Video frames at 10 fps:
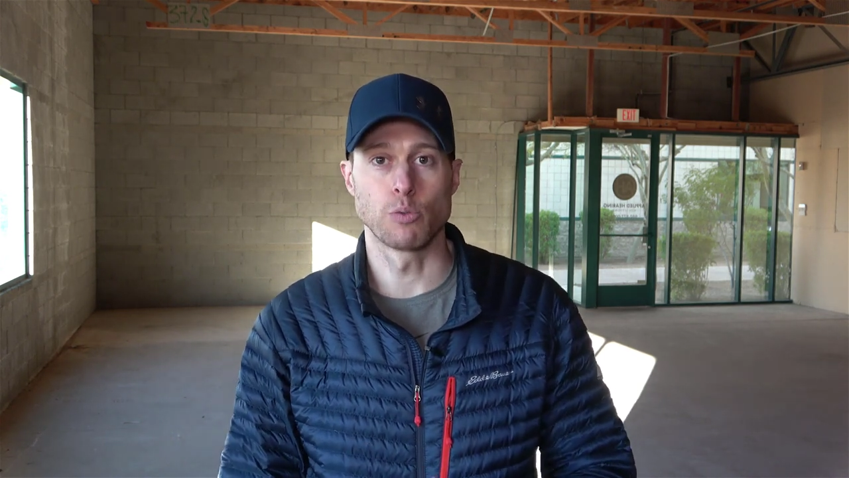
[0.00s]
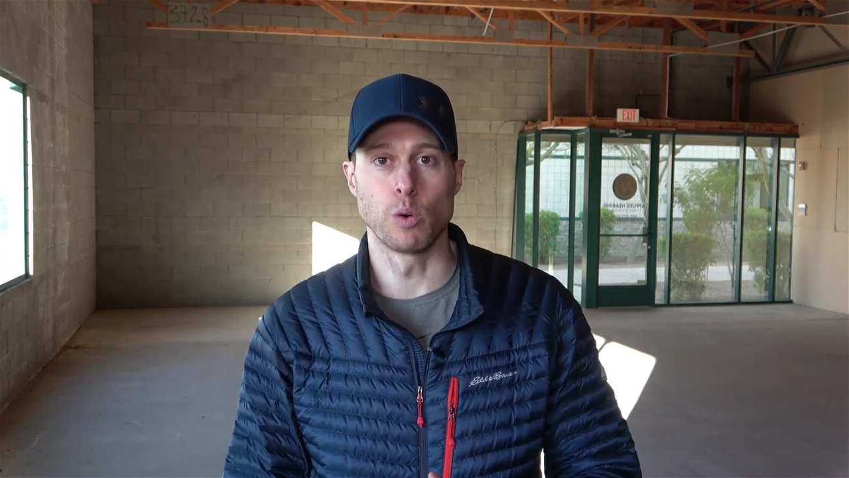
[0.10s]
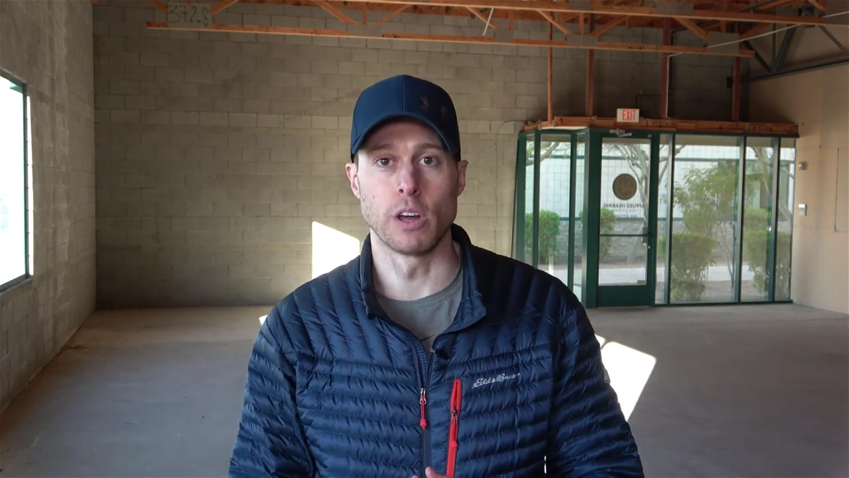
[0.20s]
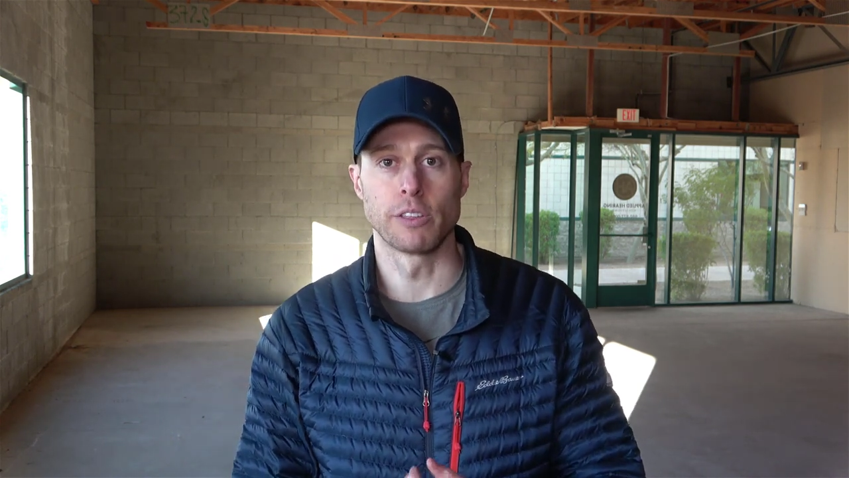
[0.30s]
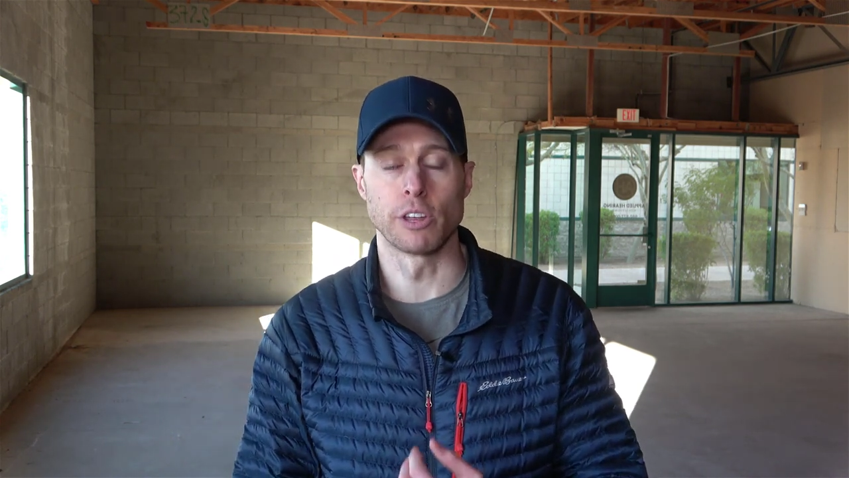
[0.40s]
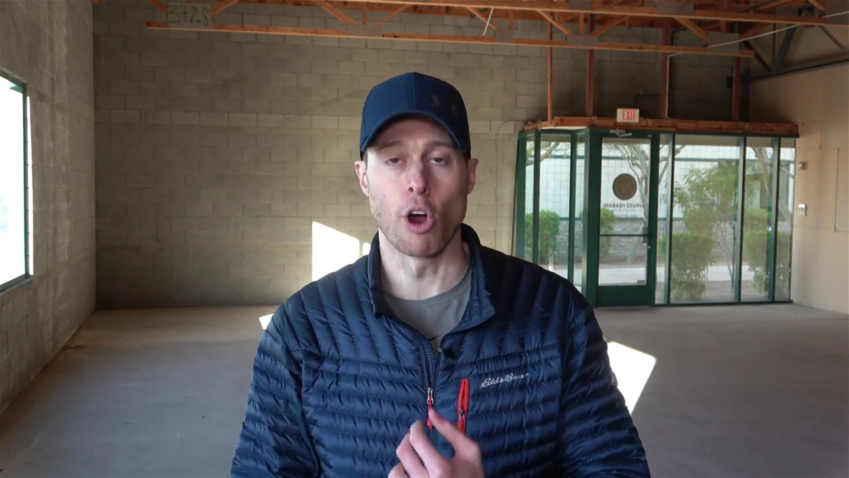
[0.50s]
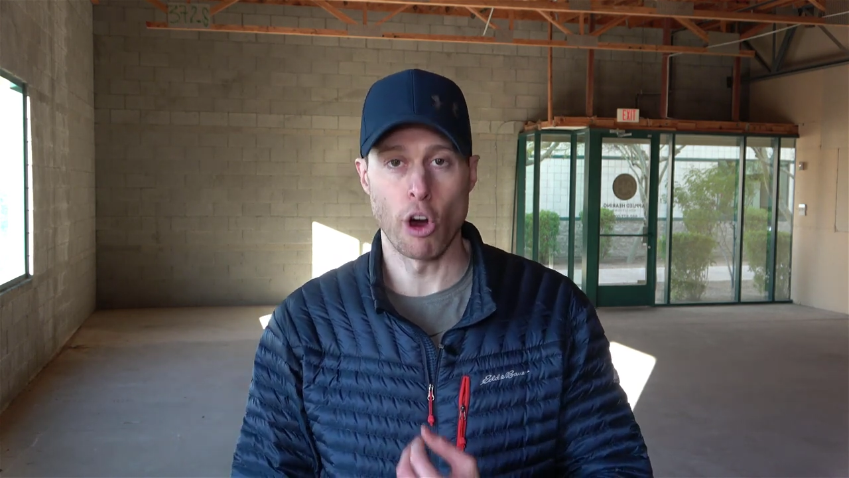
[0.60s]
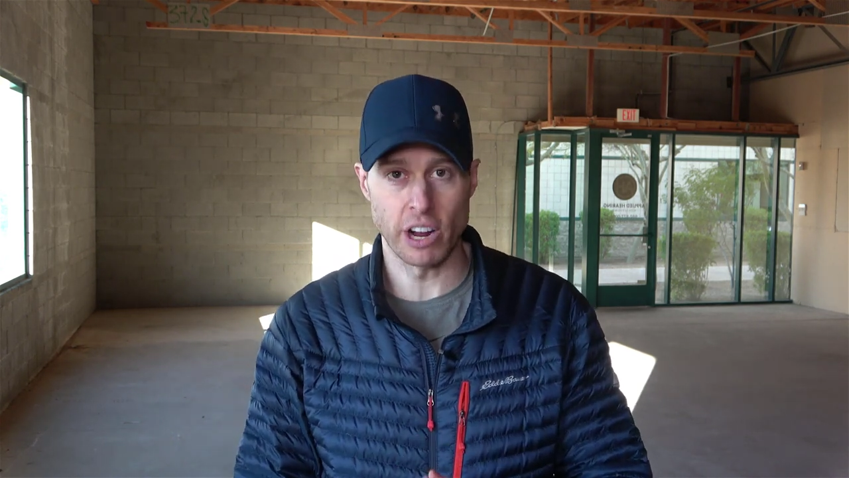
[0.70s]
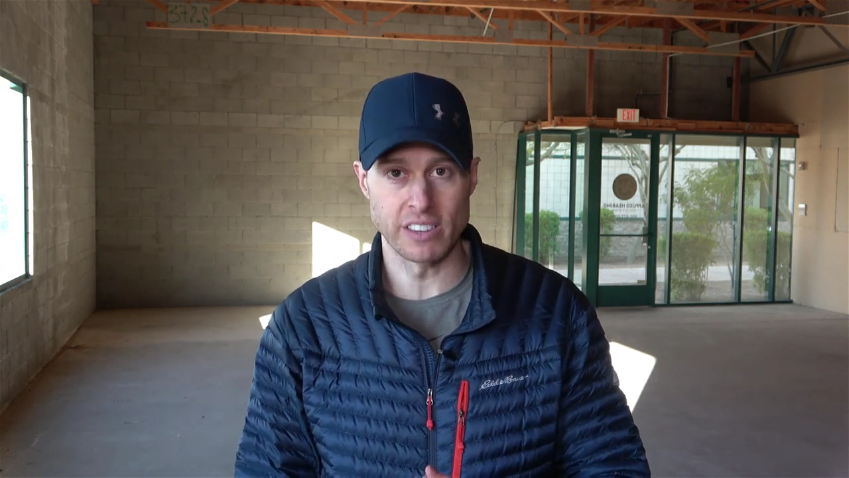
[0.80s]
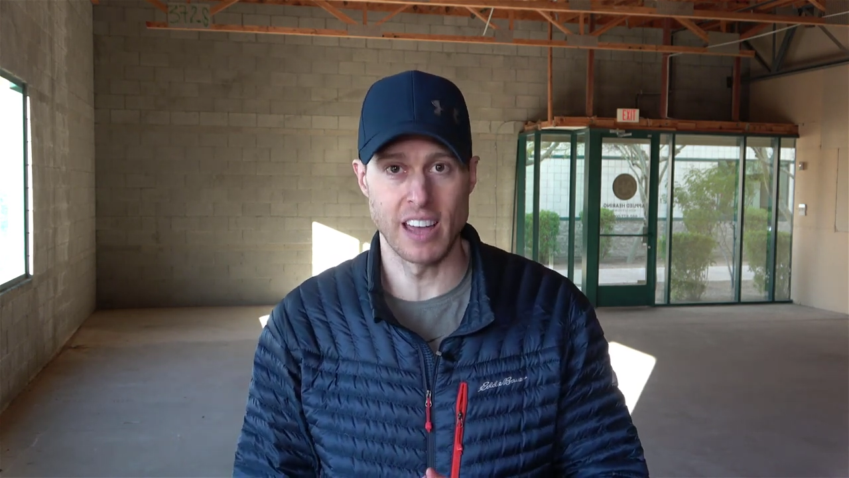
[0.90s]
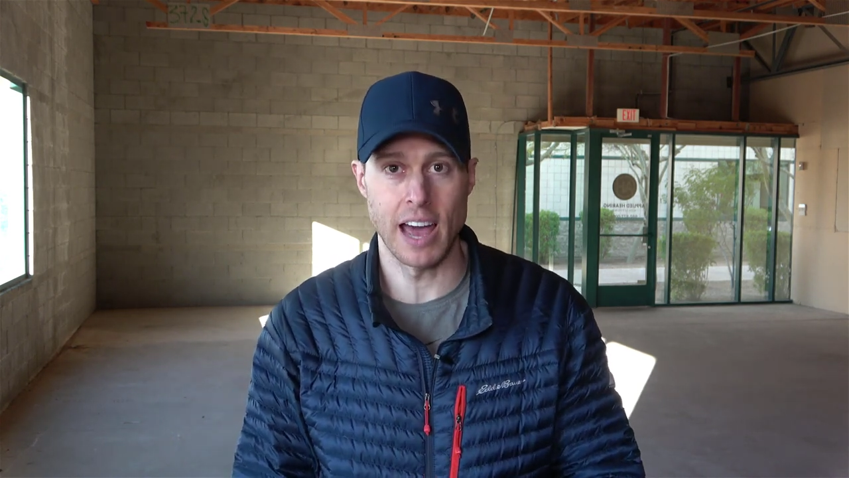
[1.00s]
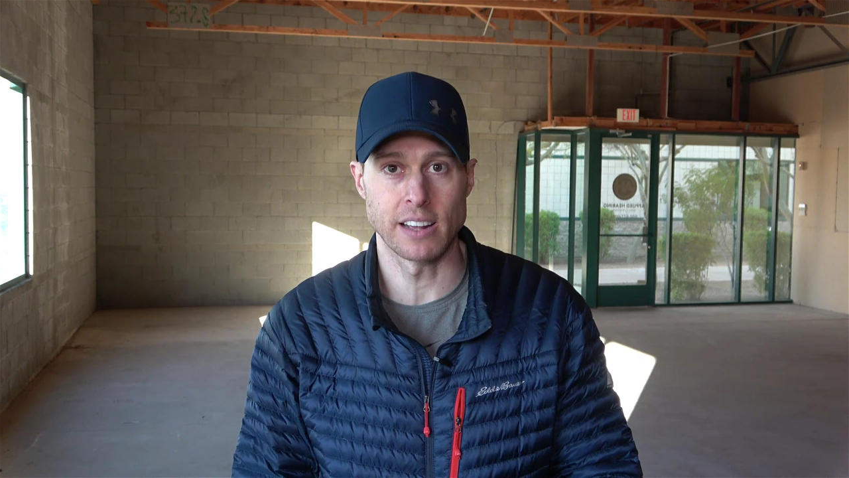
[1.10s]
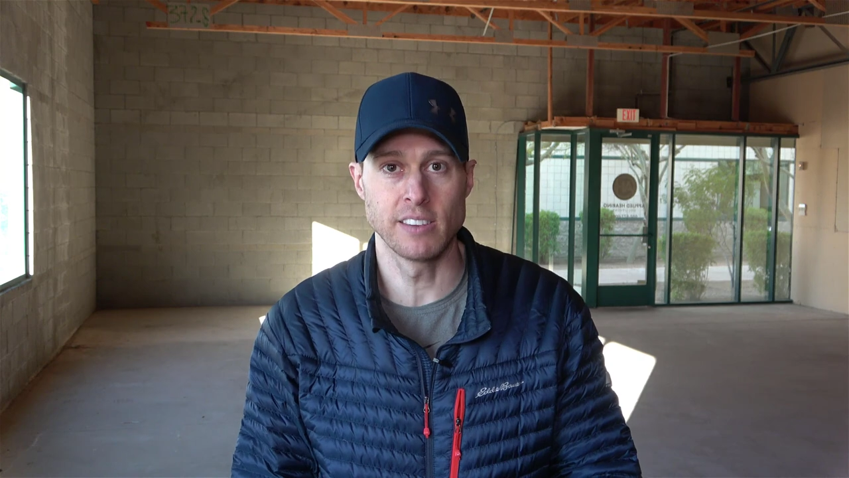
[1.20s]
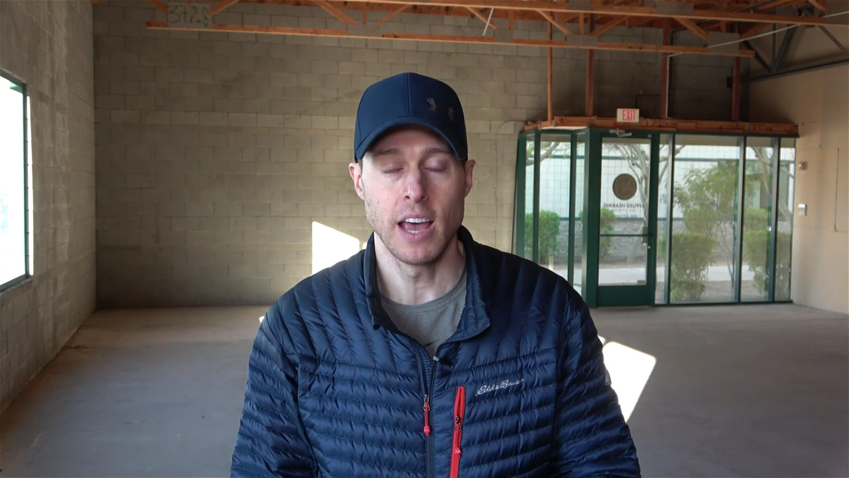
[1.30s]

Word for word: with an architect